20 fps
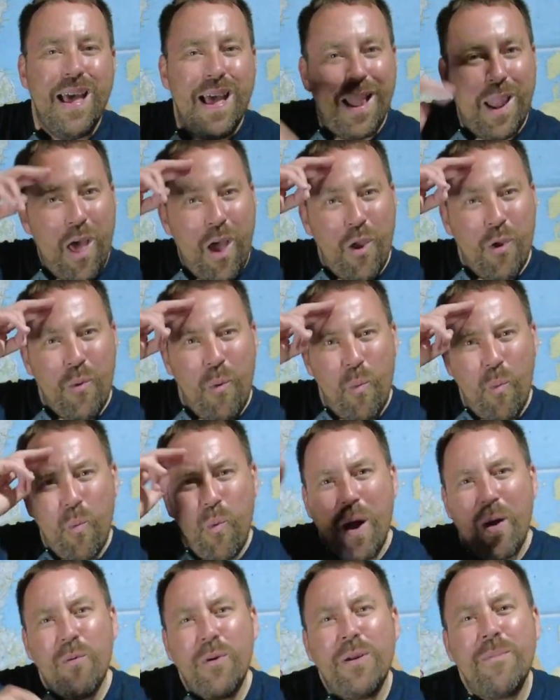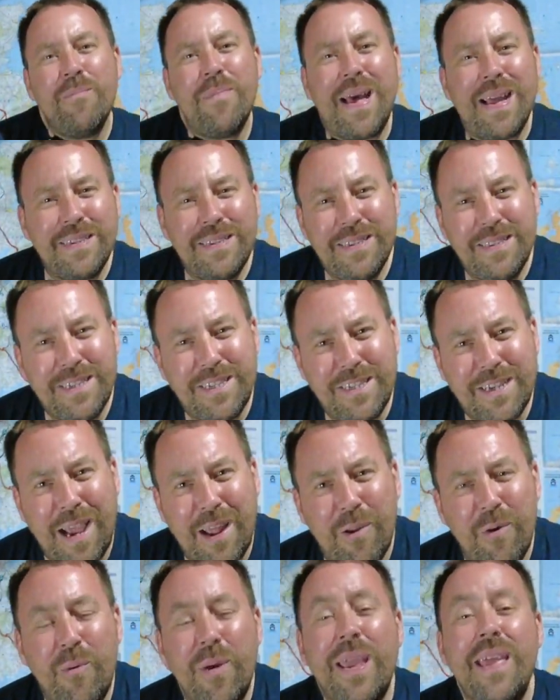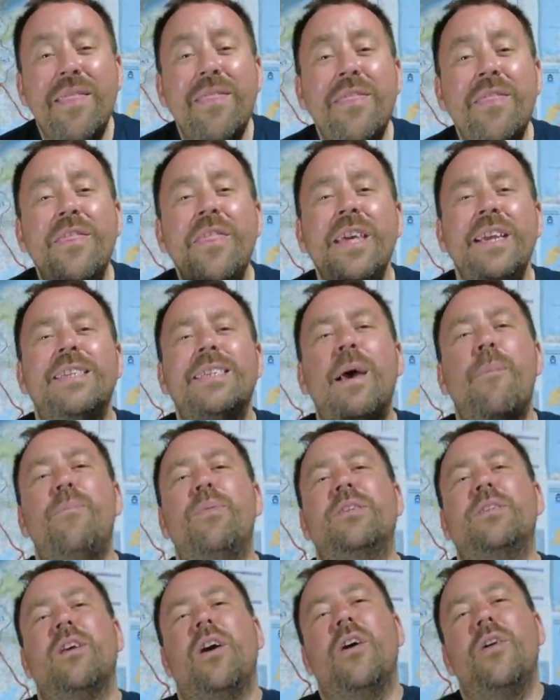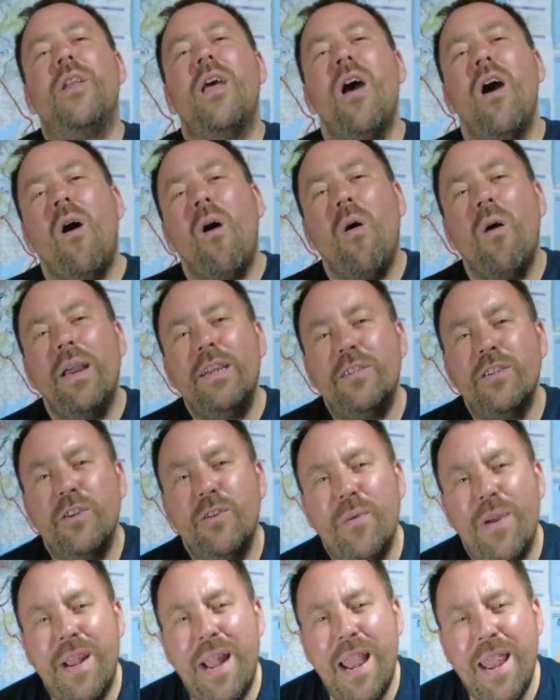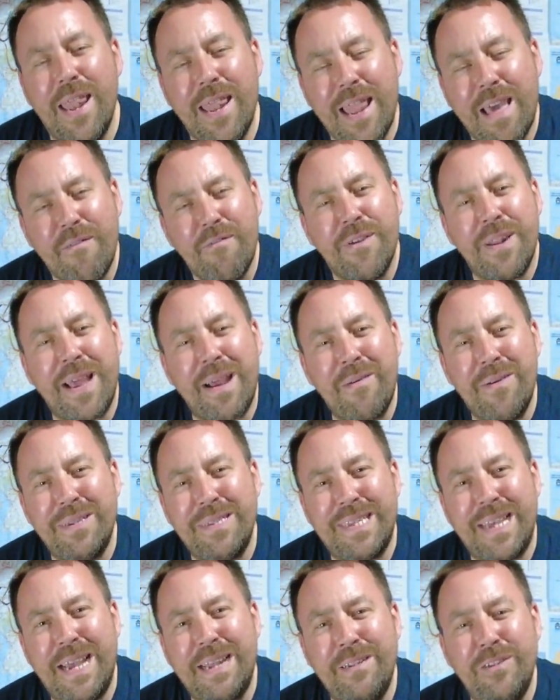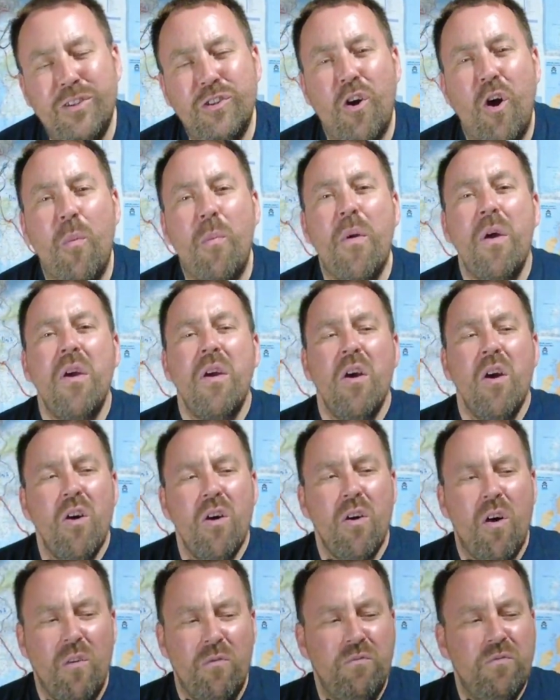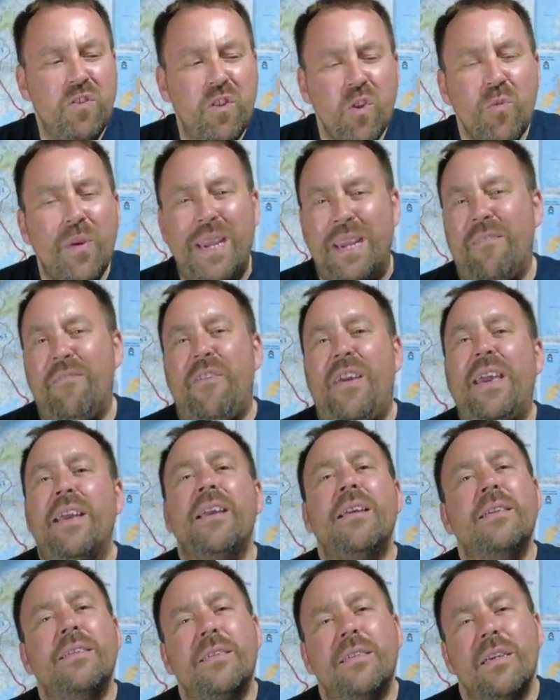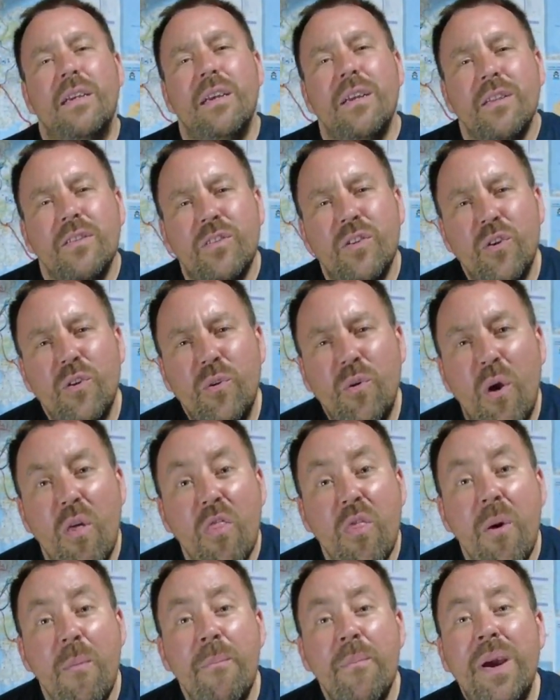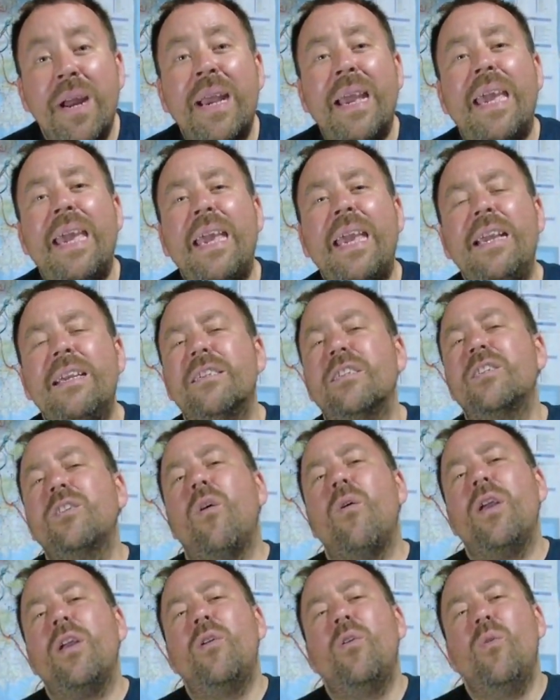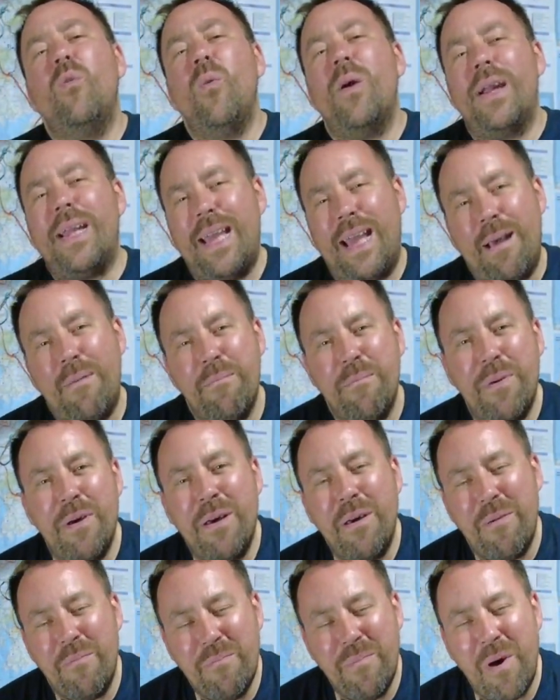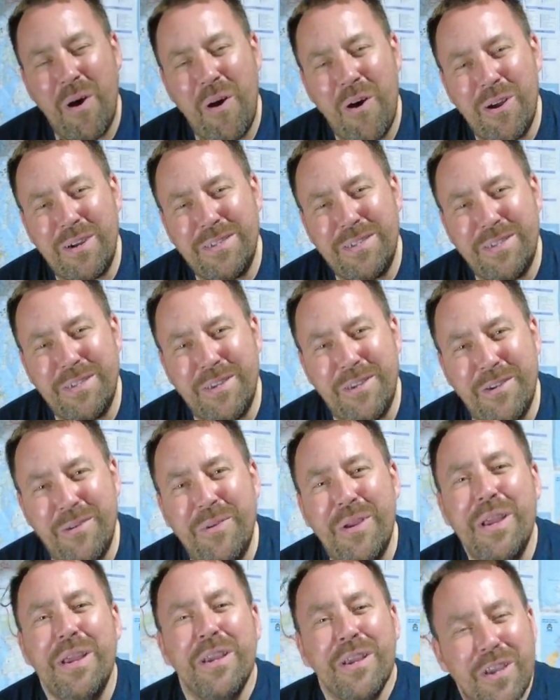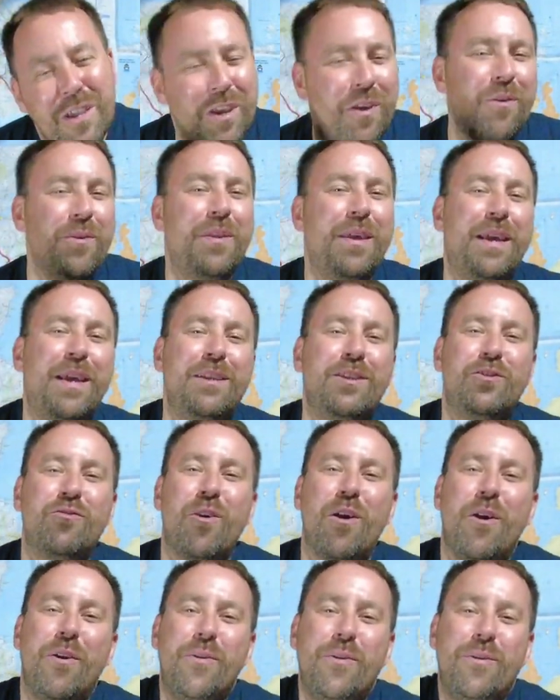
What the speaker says: Hello, welcome back to the channel. In this episode, I do an 11 out of 10 job of doing things to the Monkey Cycle Camper Mark II. Cue the intro.